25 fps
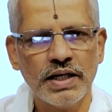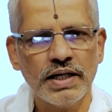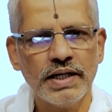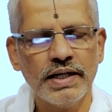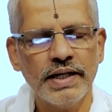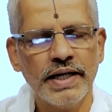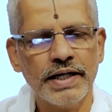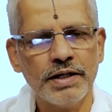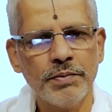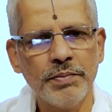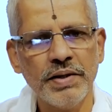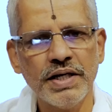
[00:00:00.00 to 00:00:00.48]

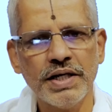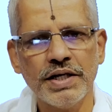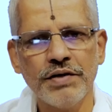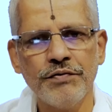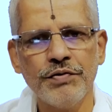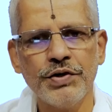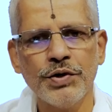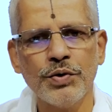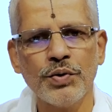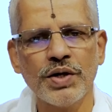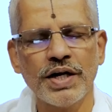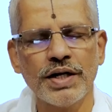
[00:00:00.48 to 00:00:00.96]
Let me give
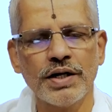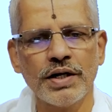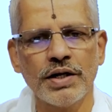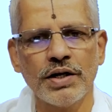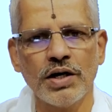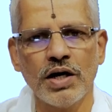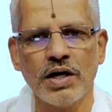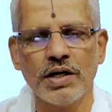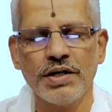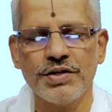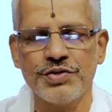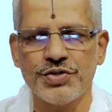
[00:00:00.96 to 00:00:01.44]
you an
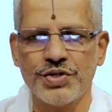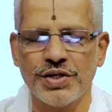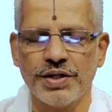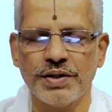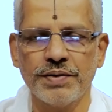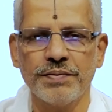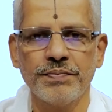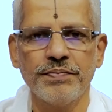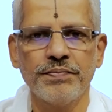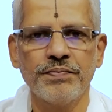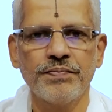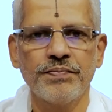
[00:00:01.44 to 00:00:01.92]

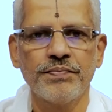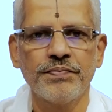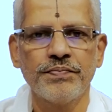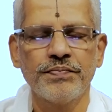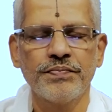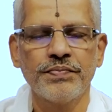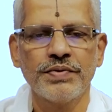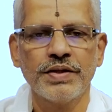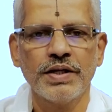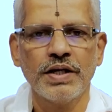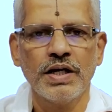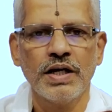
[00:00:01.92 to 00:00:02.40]
analogy.
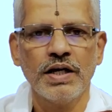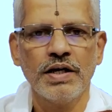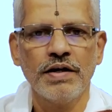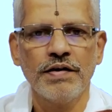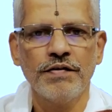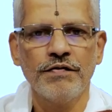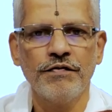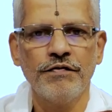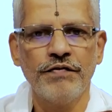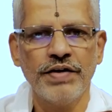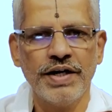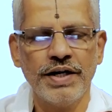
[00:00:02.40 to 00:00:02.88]

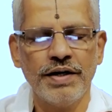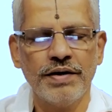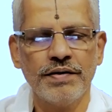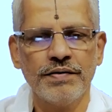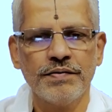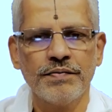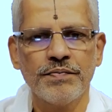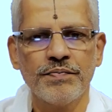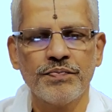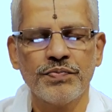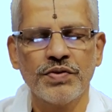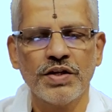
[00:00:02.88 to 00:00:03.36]
When
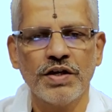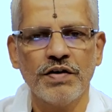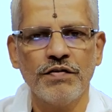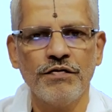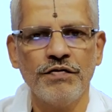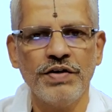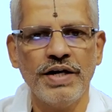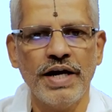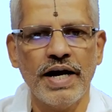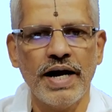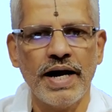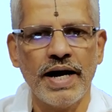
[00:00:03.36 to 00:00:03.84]

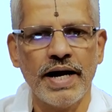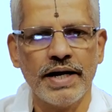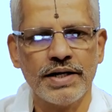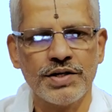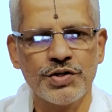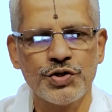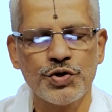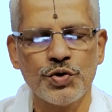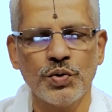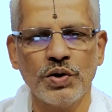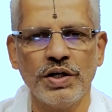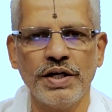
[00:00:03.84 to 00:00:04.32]
we
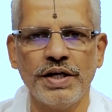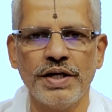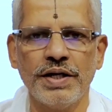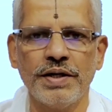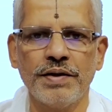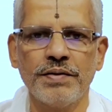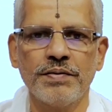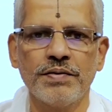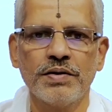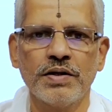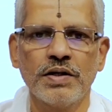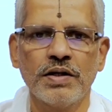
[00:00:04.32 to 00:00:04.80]

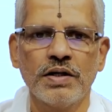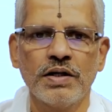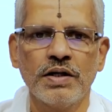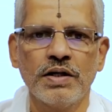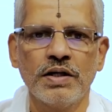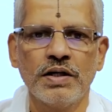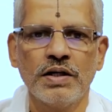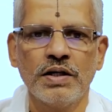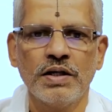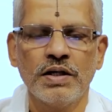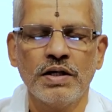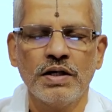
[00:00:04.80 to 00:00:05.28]
actually
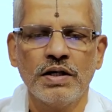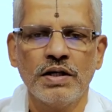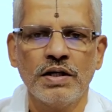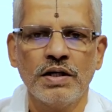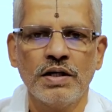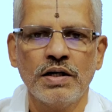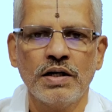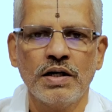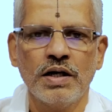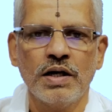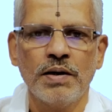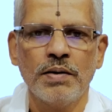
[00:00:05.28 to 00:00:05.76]

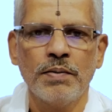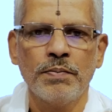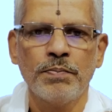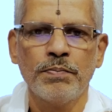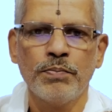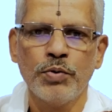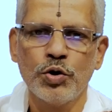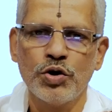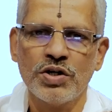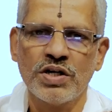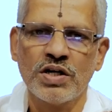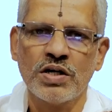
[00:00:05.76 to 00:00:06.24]

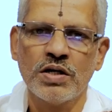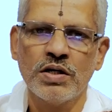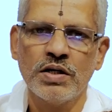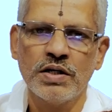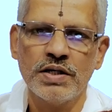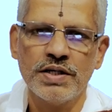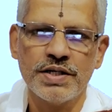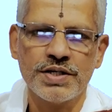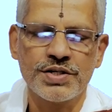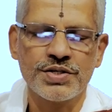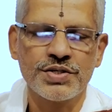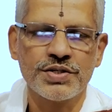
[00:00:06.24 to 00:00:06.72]
put
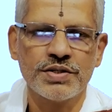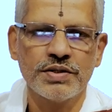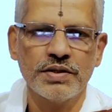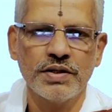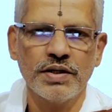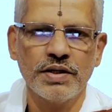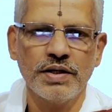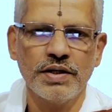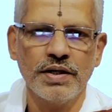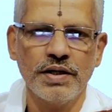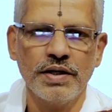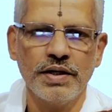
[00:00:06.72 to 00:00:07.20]
curds
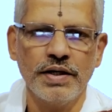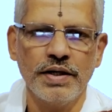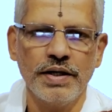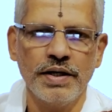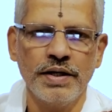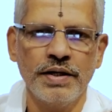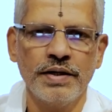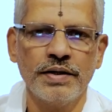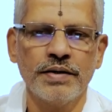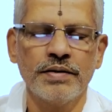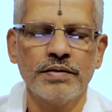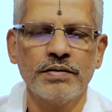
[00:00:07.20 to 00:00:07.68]

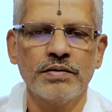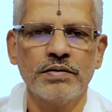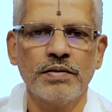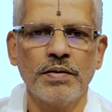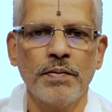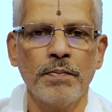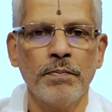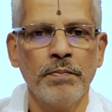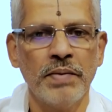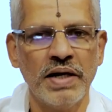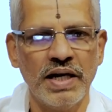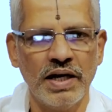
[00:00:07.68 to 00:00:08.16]
in
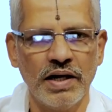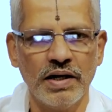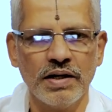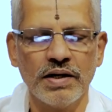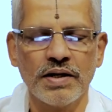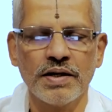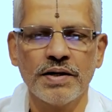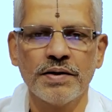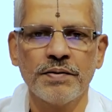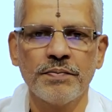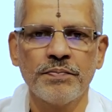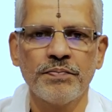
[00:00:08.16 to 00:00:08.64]

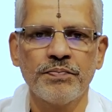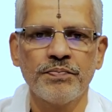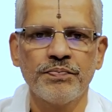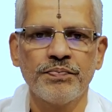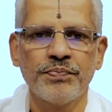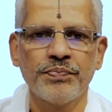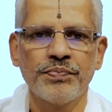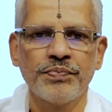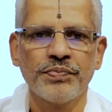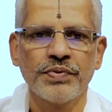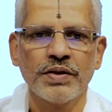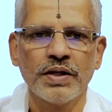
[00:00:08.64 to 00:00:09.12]
milk,
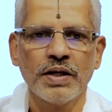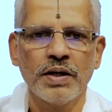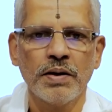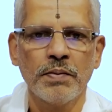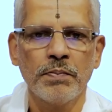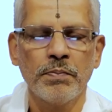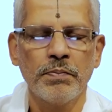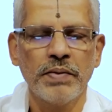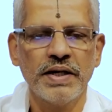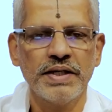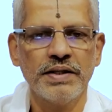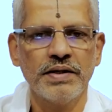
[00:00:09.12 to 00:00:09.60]

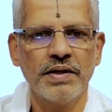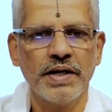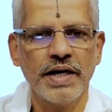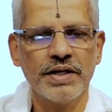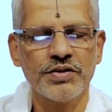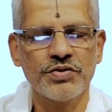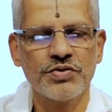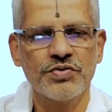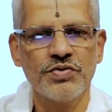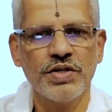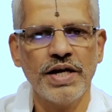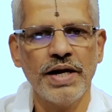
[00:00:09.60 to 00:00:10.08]
by the
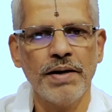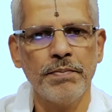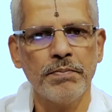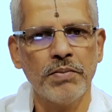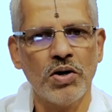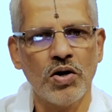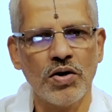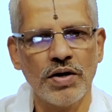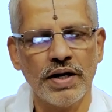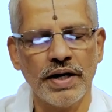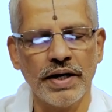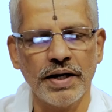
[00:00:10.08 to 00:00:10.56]
next day
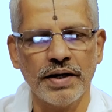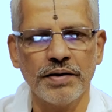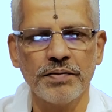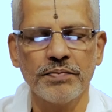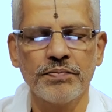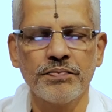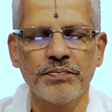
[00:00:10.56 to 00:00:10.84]
morning,